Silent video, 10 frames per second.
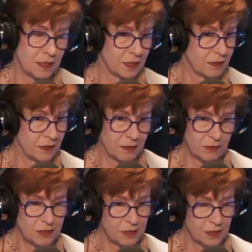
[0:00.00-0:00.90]
tell you know we're
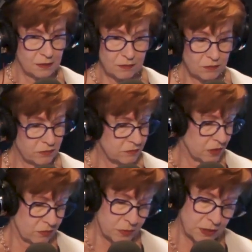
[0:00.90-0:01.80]
telling
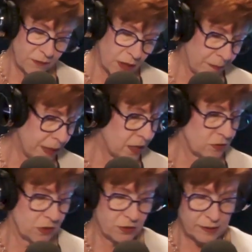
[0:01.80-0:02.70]
whether it was deval
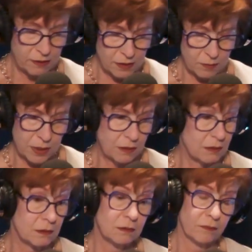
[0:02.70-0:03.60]
patrick or charlie baker